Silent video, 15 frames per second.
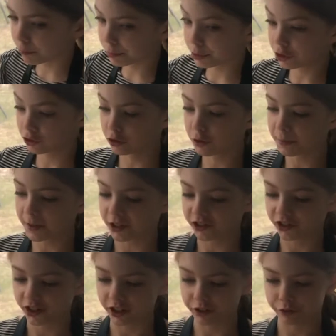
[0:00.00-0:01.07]
put too much
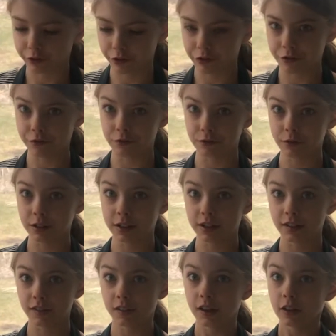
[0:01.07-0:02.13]
in, or
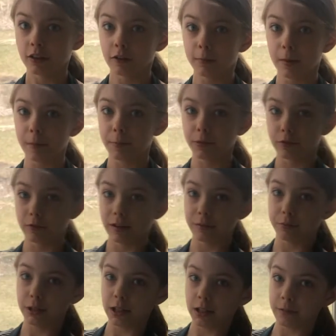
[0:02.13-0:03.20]
because remember when
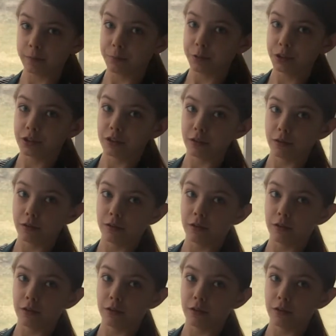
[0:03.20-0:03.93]
we put the